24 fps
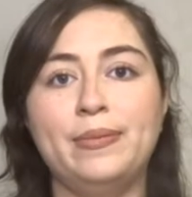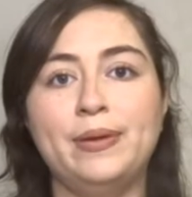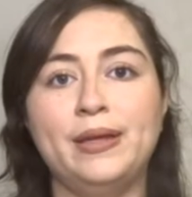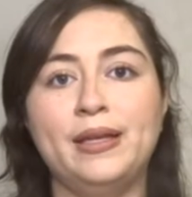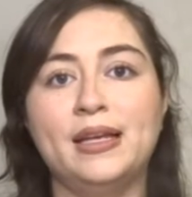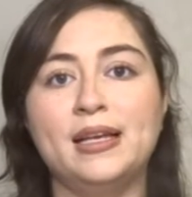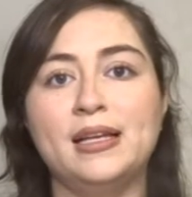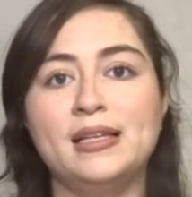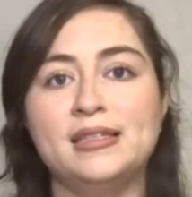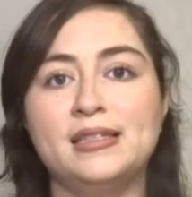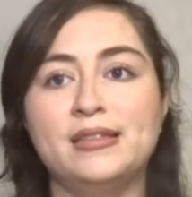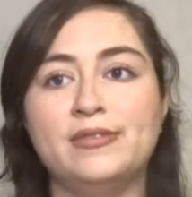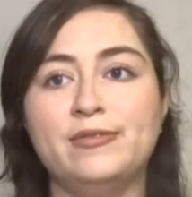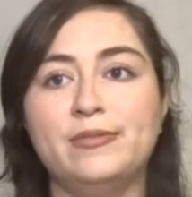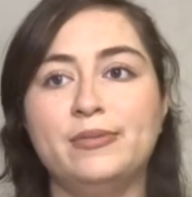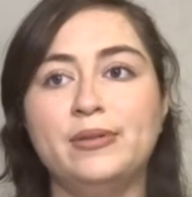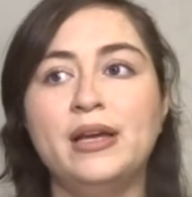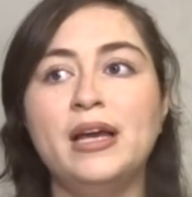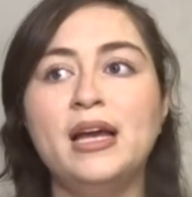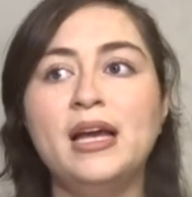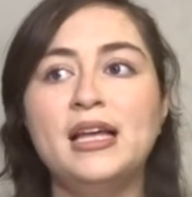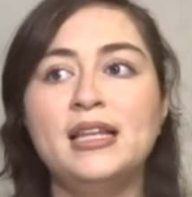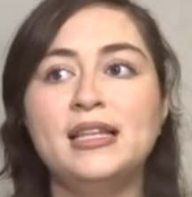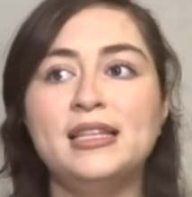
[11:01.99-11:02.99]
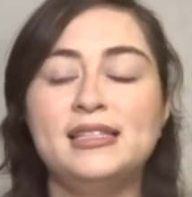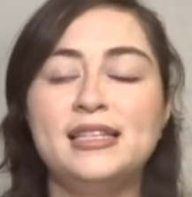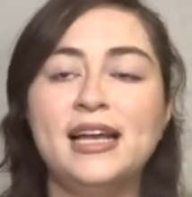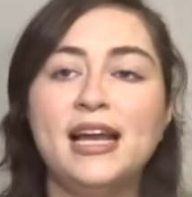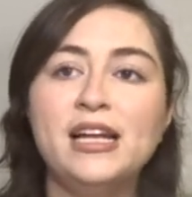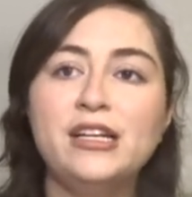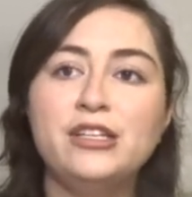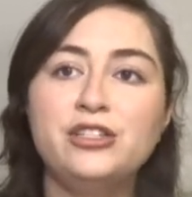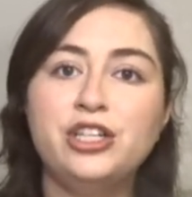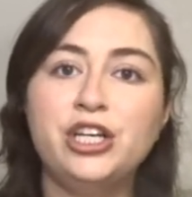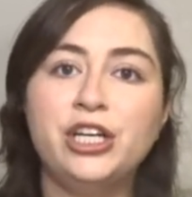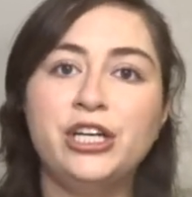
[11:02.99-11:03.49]
because of the
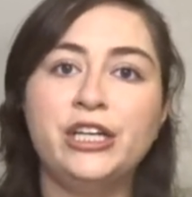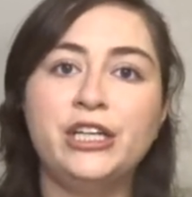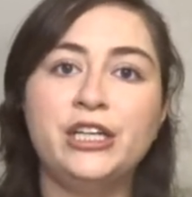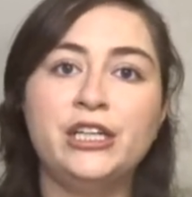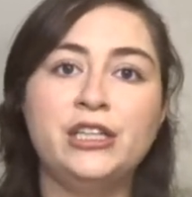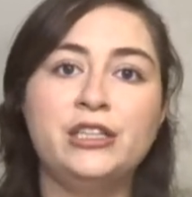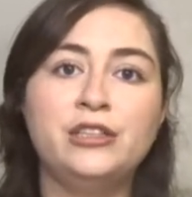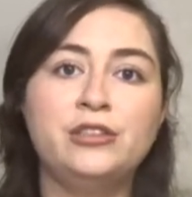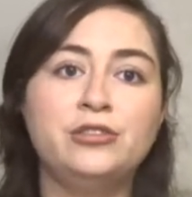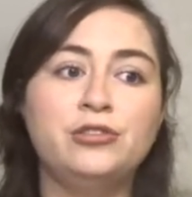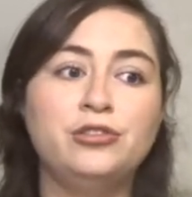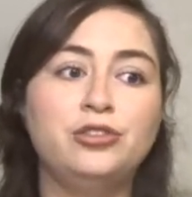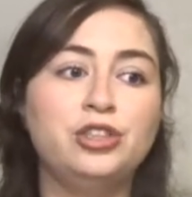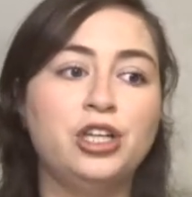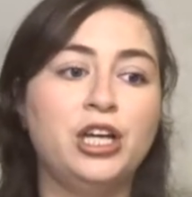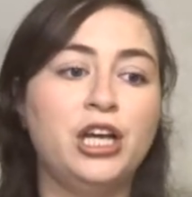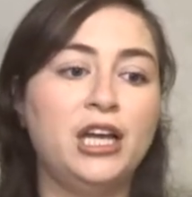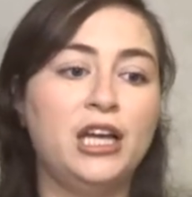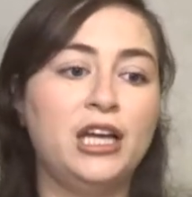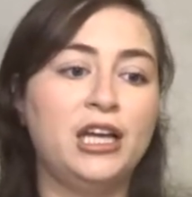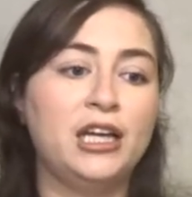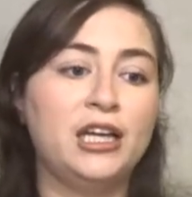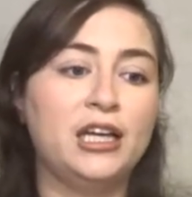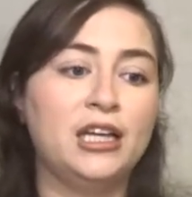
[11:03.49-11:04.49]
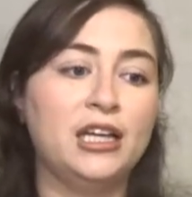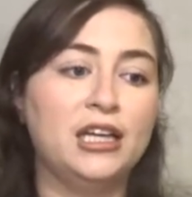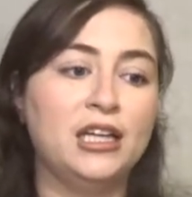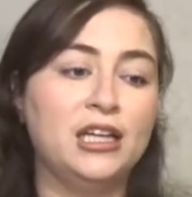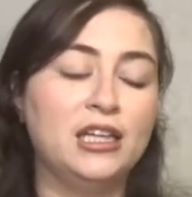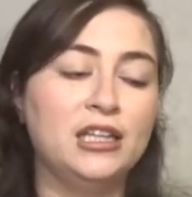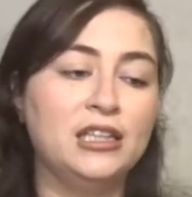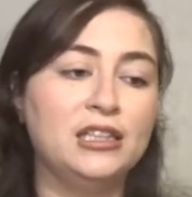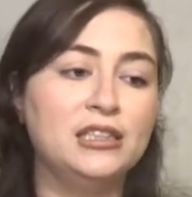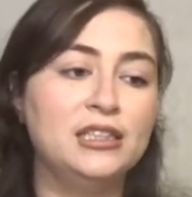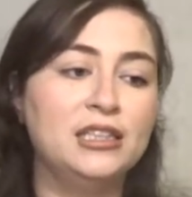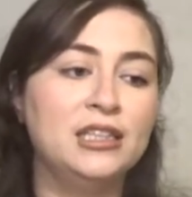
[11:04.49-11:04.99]
diet change
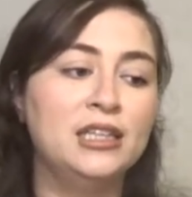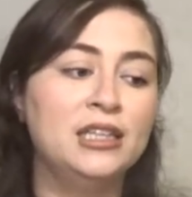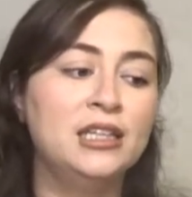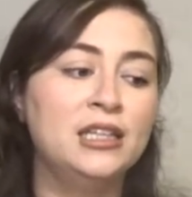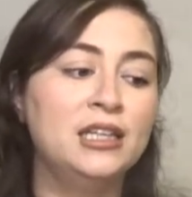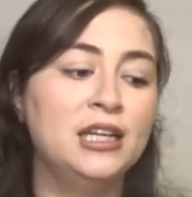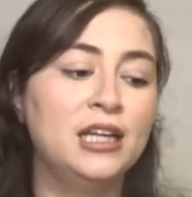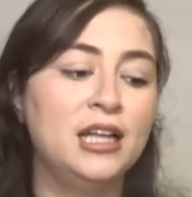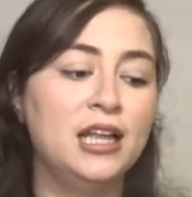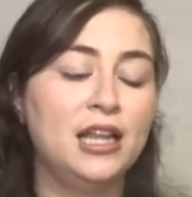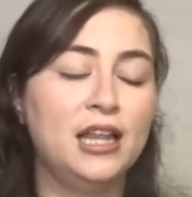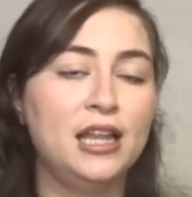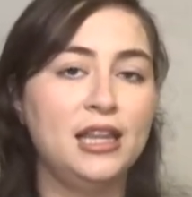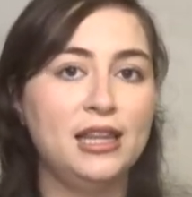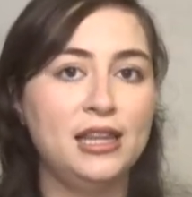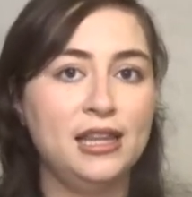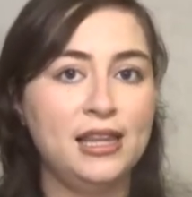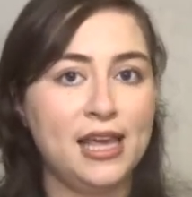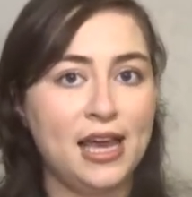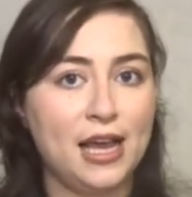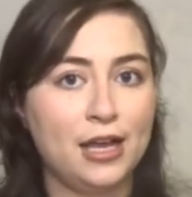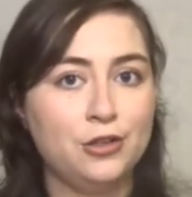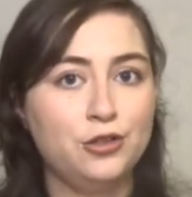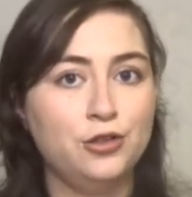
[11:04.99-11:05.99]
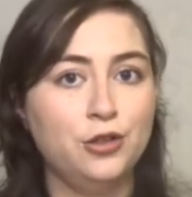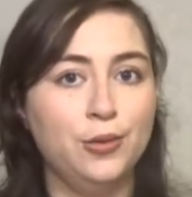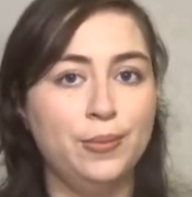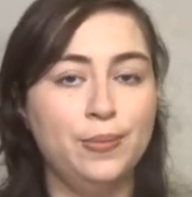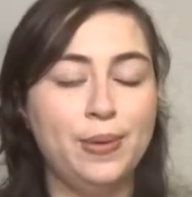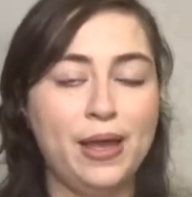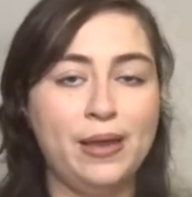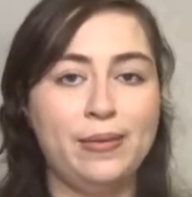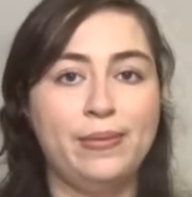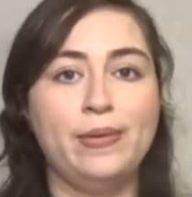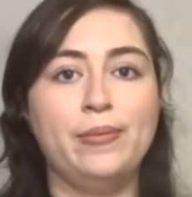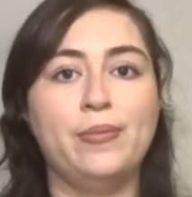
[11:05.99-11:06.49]
and the actual
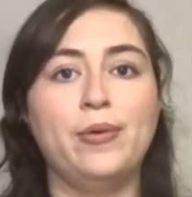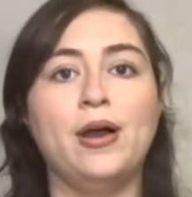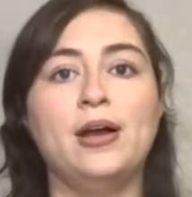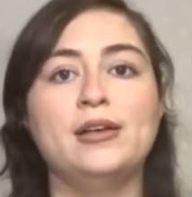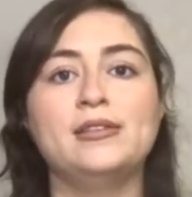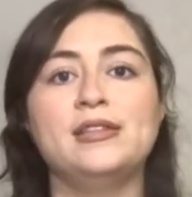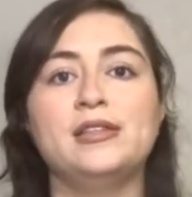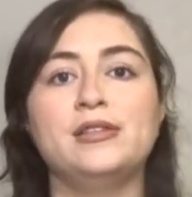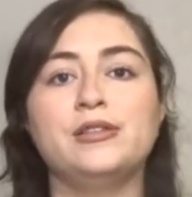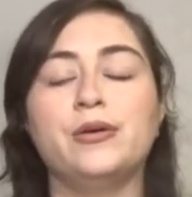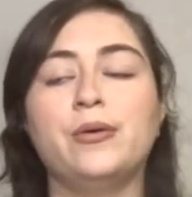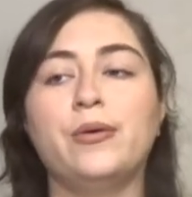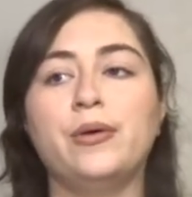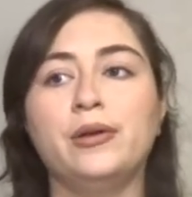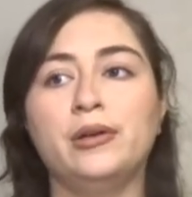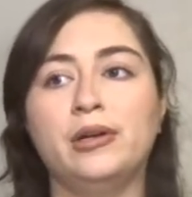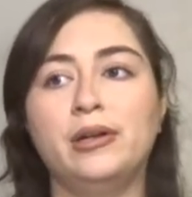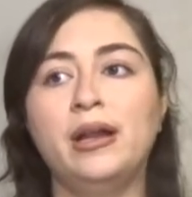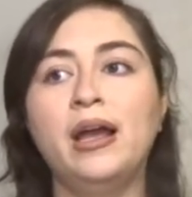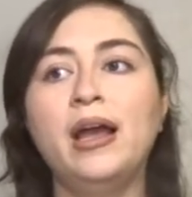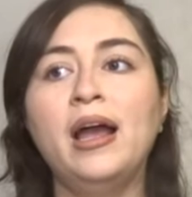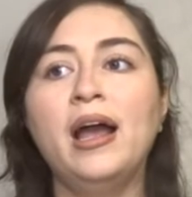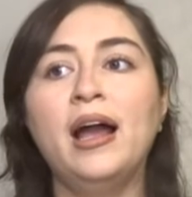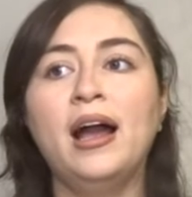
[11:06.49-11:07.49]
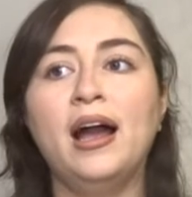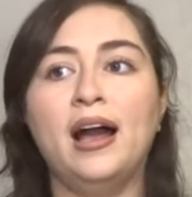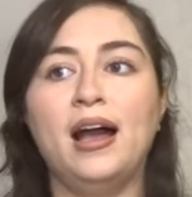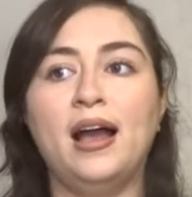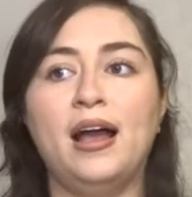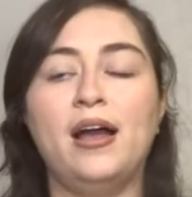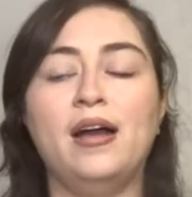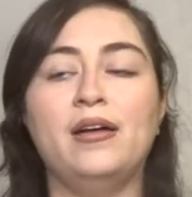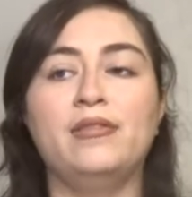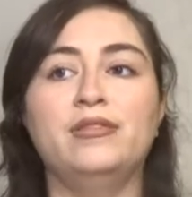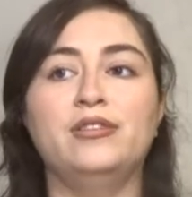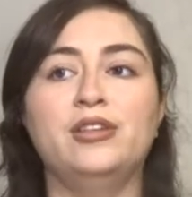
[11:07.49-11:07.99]
baby process going on, I
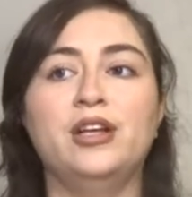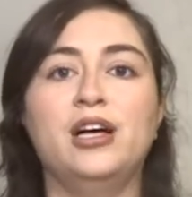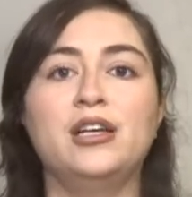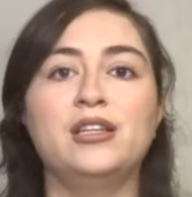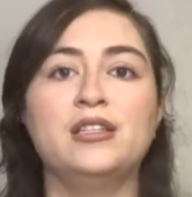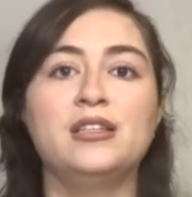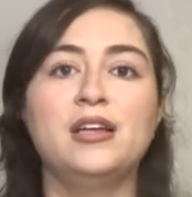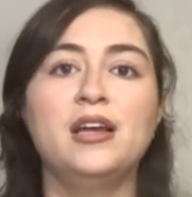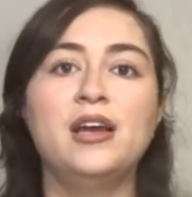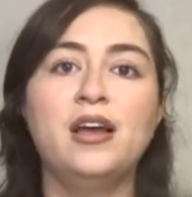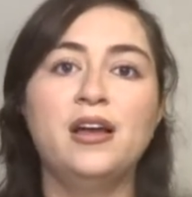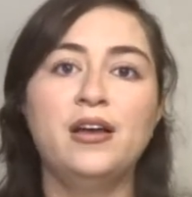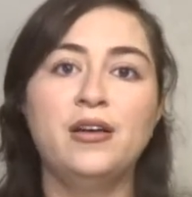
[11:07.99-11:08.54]
have lost